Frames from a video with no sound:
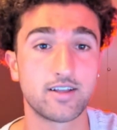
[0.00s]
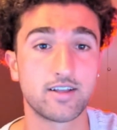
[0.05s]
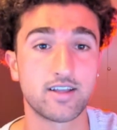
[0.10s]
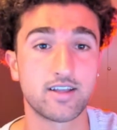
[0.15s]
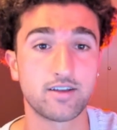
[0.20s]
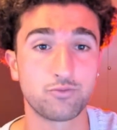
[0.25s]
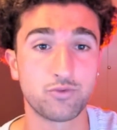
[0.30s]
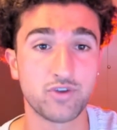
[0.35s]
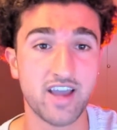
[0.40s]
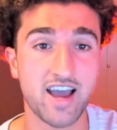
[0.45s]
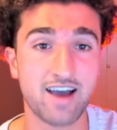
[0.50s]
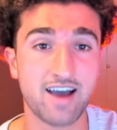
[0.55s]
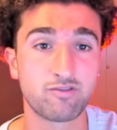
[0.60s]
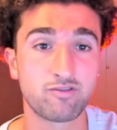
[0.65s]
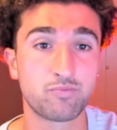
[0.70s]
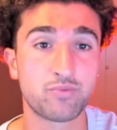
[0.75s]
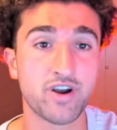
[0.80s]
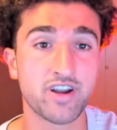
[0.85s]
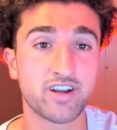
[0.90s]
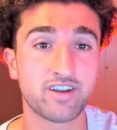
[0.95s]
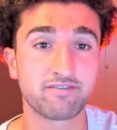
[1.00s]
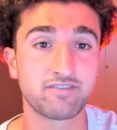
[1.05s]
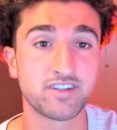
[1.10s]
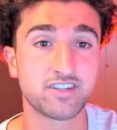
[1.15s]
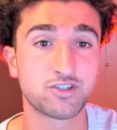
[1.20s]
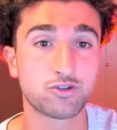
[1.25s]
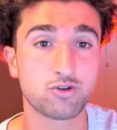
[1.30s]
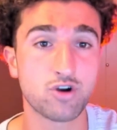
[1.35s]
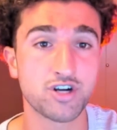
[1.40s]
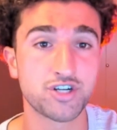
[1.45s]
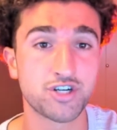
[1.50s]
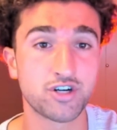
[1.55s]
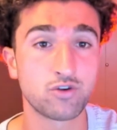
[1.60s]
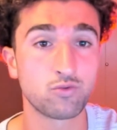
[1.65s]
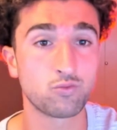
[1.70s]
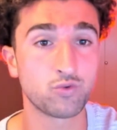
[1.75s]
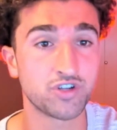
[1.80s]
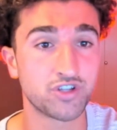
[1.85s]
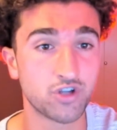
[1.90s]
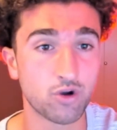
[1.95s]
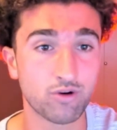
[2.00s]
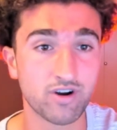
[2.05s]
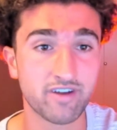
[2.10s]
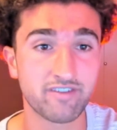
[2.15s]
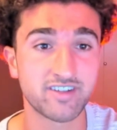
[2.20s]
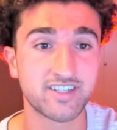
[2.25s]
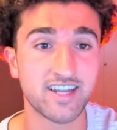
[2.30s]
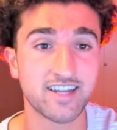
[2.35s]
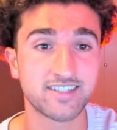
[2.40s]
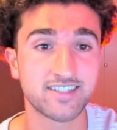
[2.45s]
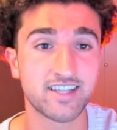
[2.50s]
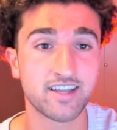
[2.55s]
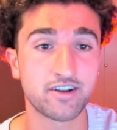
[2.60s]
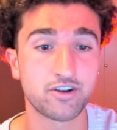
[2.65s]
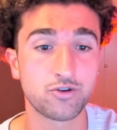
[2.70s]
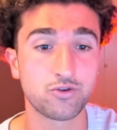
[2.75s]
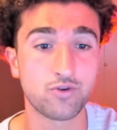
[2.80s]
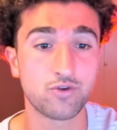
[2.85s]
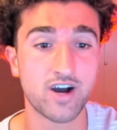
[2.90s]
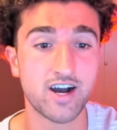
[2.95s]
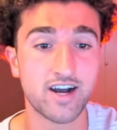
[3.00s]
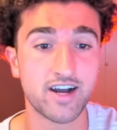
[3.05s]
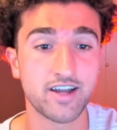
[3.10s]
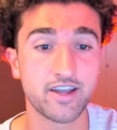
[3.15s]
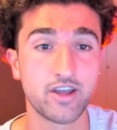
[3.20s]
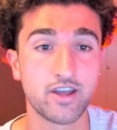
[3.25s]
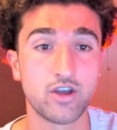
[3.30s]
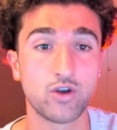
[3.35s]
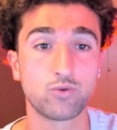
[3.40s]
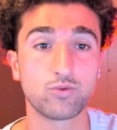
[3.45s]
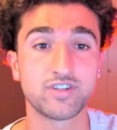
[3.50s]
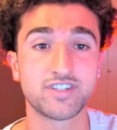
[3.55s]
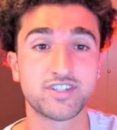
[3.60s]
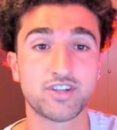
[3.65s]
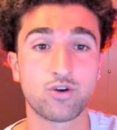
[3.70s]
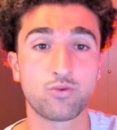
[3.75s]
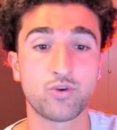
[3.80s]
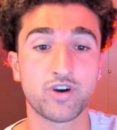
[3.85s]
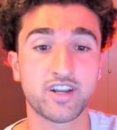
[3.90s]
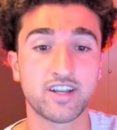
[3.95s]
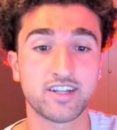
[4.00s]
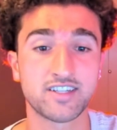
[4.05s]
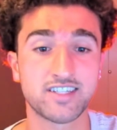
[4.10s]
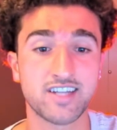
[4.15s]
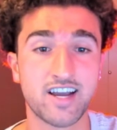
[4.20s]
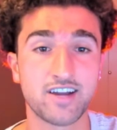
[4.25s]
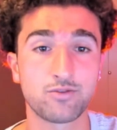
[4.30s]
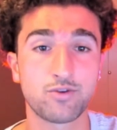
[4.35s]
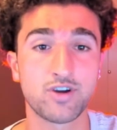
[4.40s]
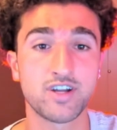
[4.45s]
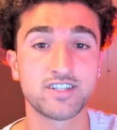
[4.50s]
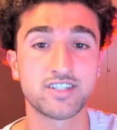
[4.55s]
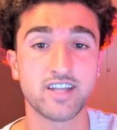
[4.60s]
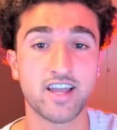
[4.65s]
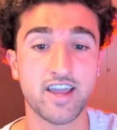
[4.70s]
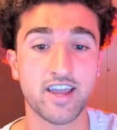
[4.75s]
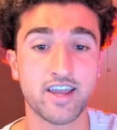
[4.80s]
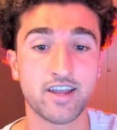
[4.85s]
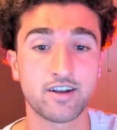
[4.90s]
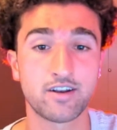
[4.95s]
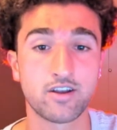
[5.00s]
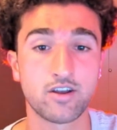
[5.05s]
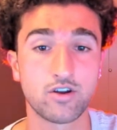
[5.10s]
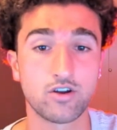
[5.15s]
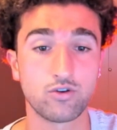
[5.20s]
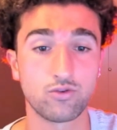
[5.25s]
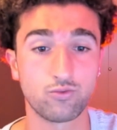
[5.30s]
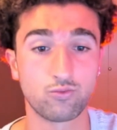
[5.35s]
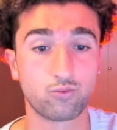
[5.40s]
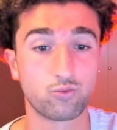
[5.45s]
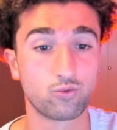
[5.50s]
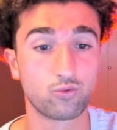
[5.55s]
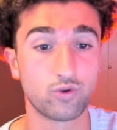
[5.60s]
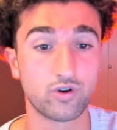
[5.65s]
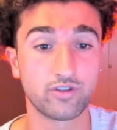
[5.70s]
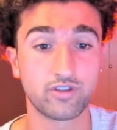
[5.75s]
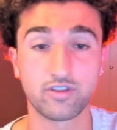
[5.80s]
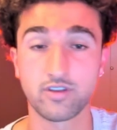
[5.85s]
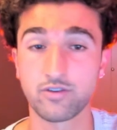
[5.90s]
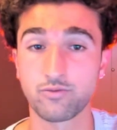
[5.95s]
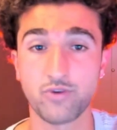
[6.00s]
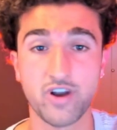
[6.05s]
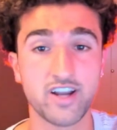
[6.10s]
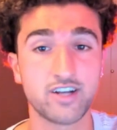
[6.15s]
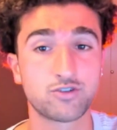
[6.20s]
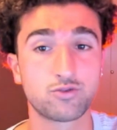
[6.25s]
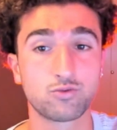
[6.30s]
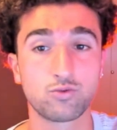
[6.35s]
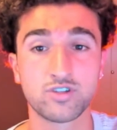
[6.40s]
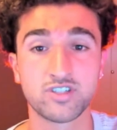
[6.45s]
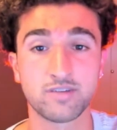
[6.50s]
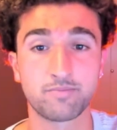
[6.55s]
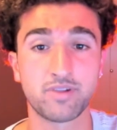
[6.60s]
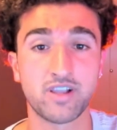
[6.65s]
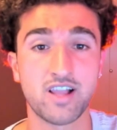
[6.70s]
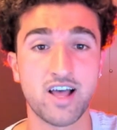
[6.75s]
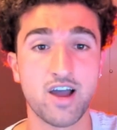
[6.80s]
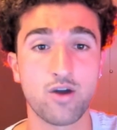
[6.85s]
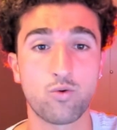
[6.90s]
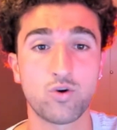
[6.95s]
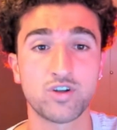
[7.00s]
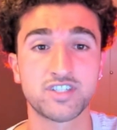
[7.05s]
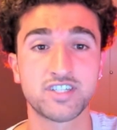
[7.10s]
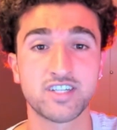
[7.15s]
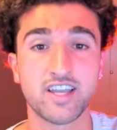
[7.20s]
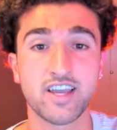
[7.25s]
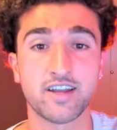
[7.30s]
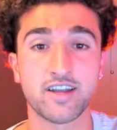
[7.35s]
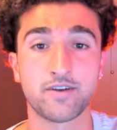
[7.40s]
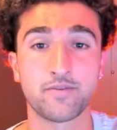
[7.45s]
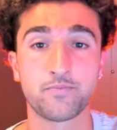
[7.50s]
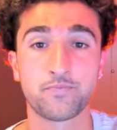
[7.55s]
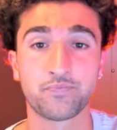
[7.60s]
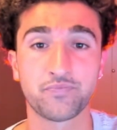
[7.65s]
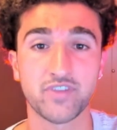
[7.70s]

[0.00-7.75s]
We have a break of the structure. We don't have a test at a new high. We start working sideways, and the range rules apply once again.